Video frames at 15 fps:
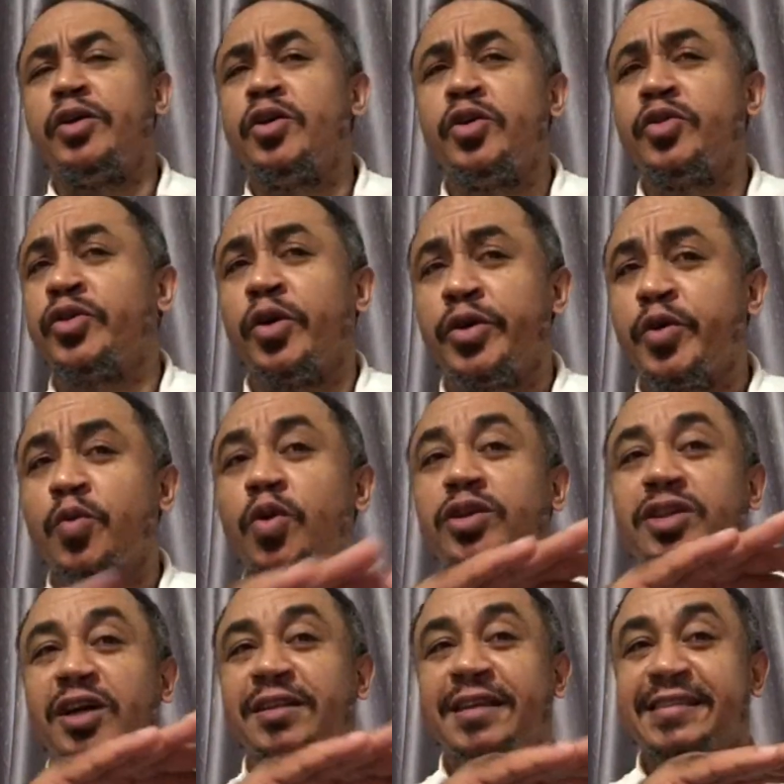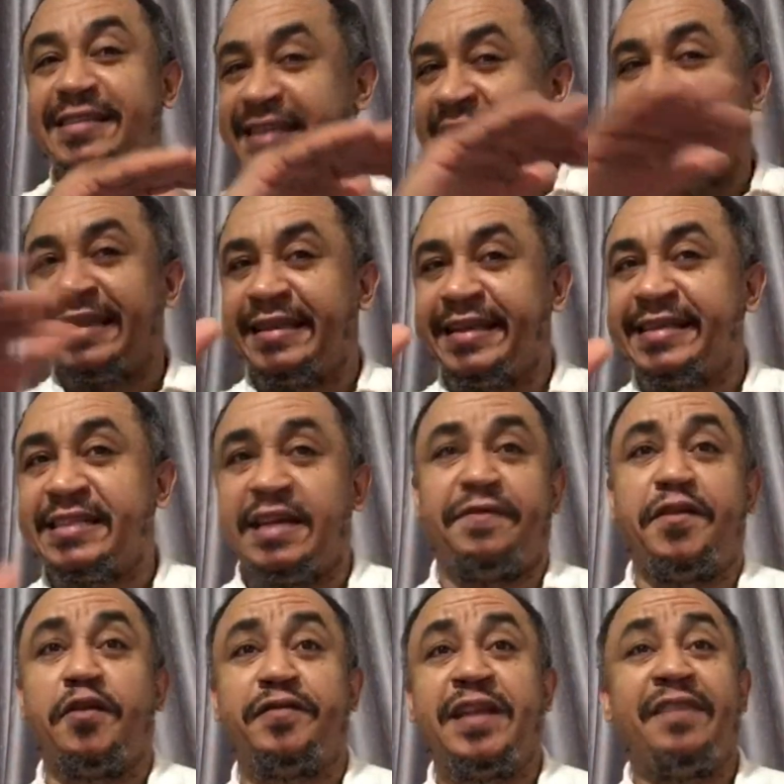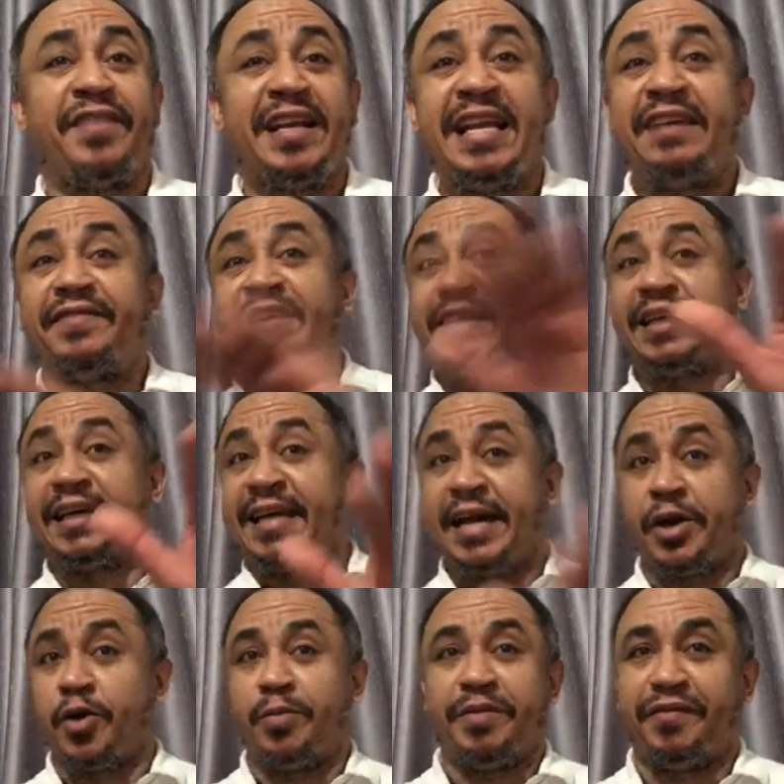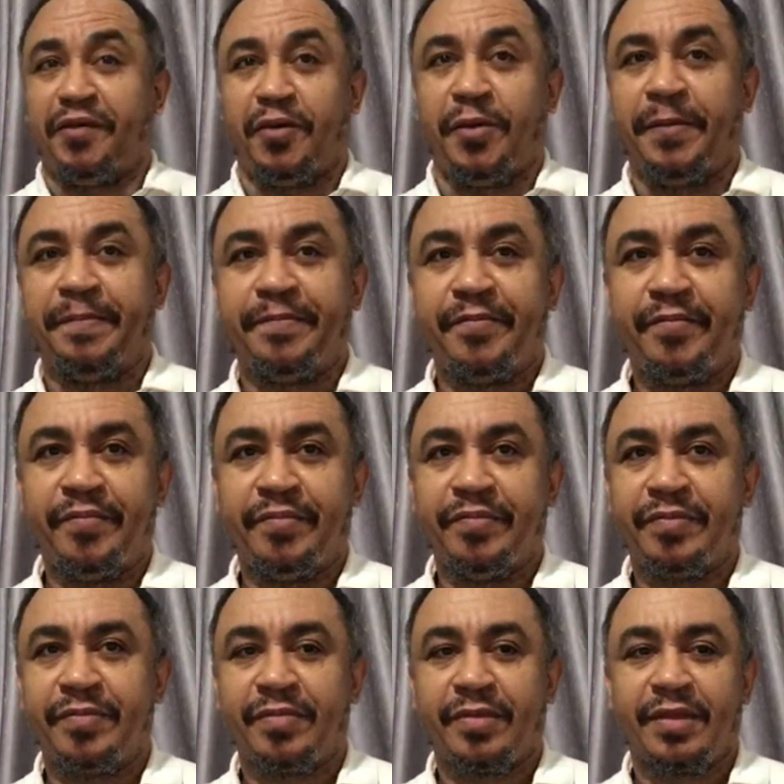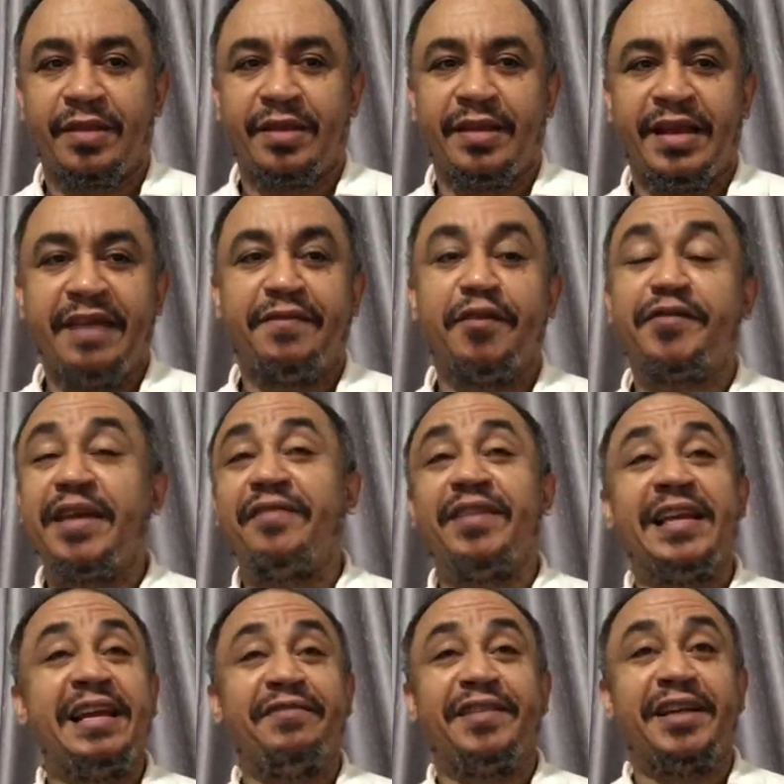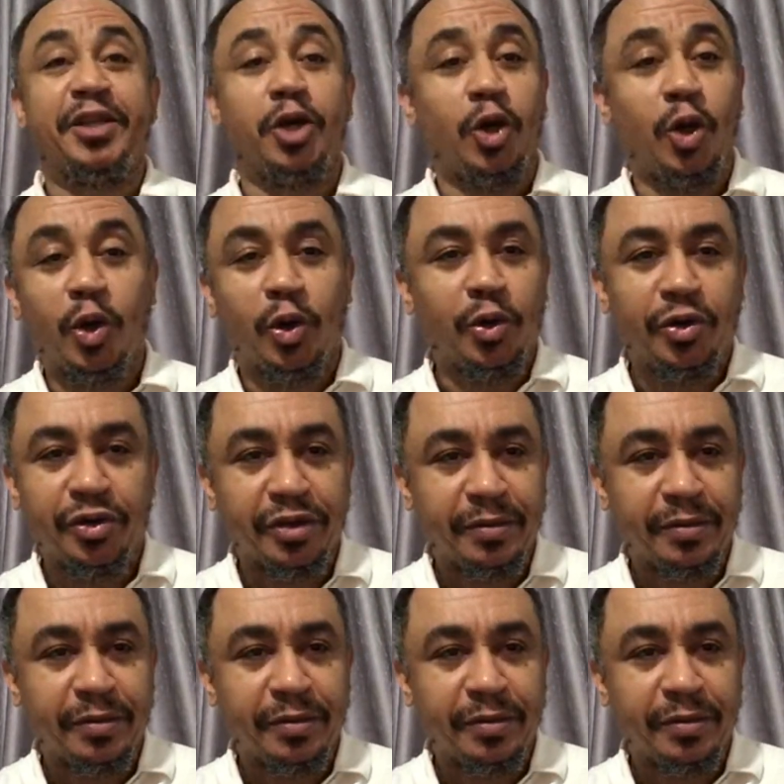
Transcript: You won't understand this if you've never lived in the ghetto before. If you've never lived in the hood.